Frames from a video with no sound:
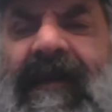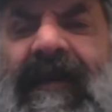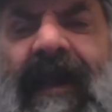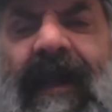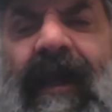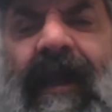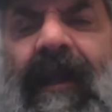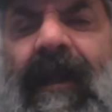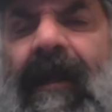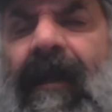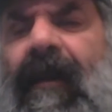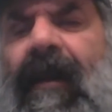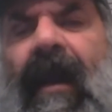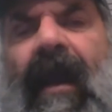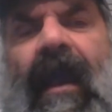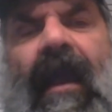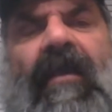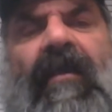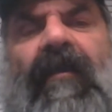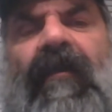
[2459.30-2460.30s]
Dean
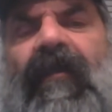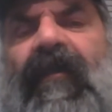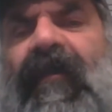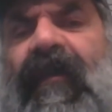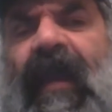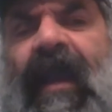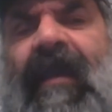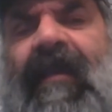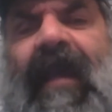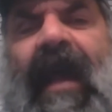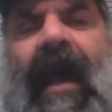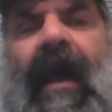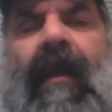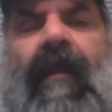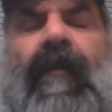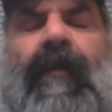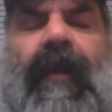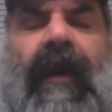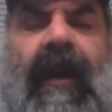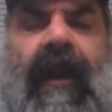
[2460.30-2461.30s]
you say
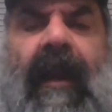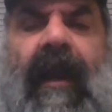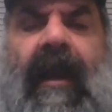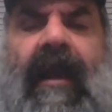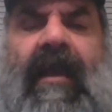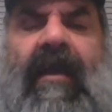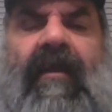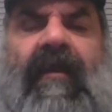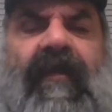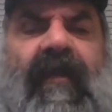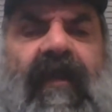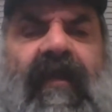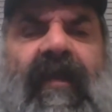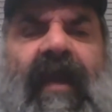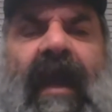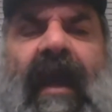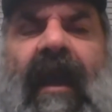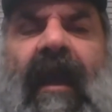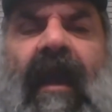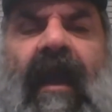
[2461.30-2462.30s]
that but here's the
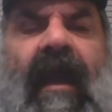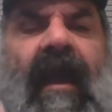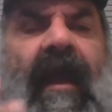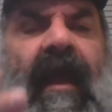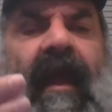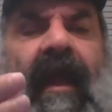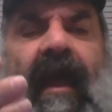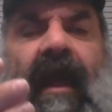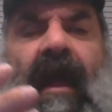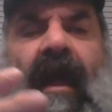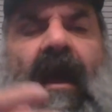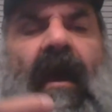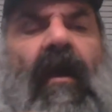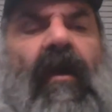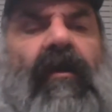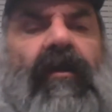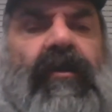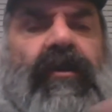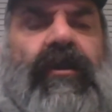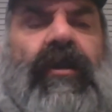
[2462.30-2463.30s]
thing
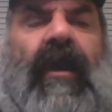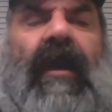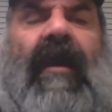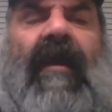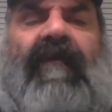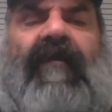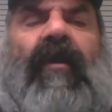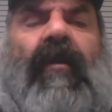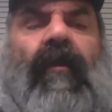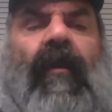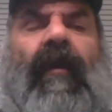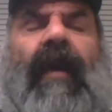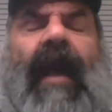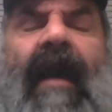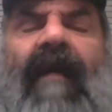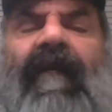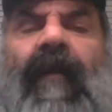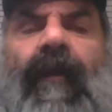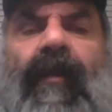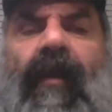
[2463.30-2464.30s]
you, if you
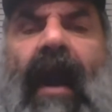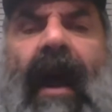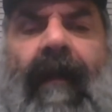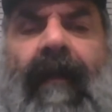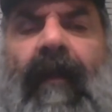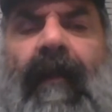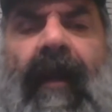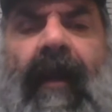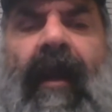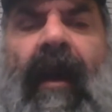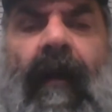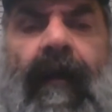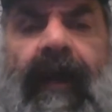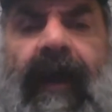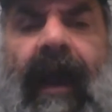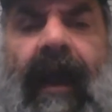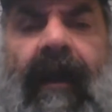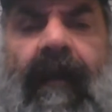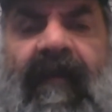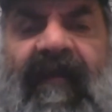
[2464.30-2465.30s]
have a problem
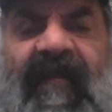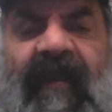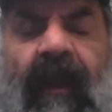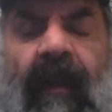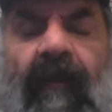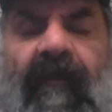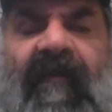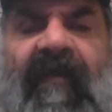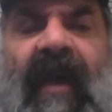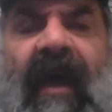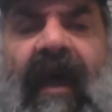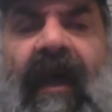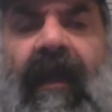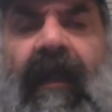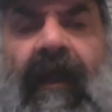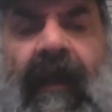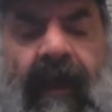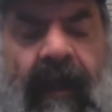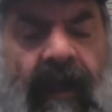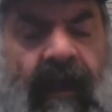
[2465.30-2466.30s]
helping out a fellow
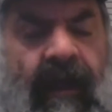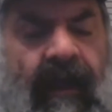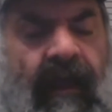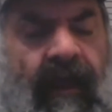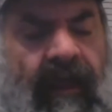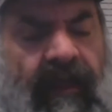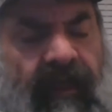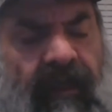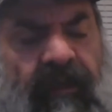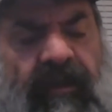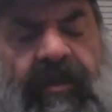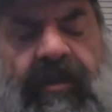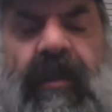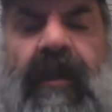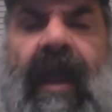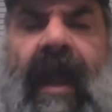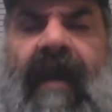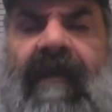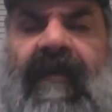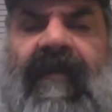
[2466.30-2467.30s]
vet then you
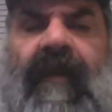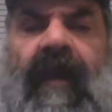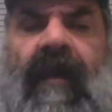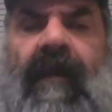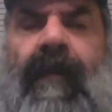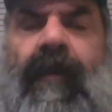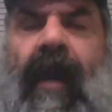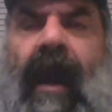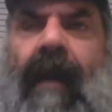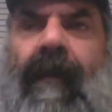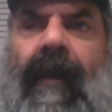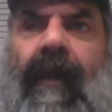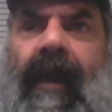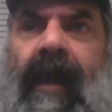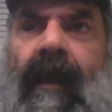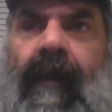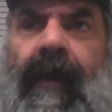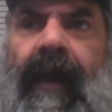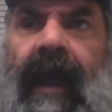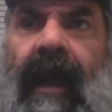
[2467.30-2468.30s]
shouldn't have a, a problem
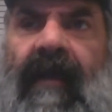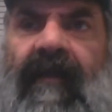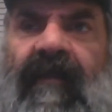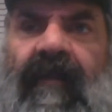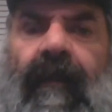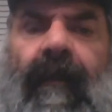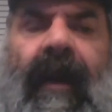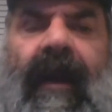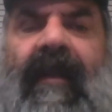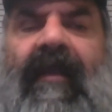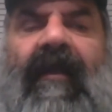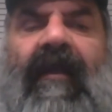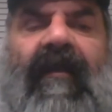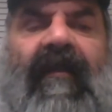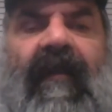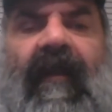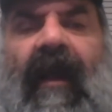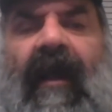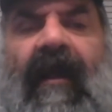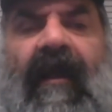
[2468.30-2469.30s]
helping out somebody that
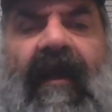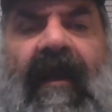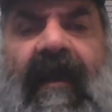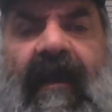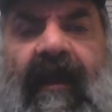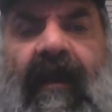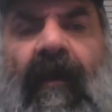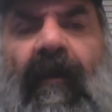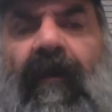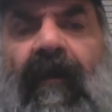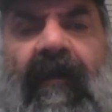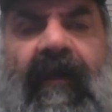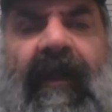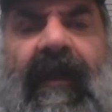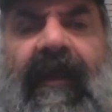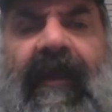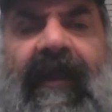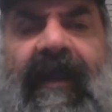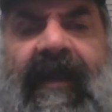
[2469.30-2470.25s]
is le- you know that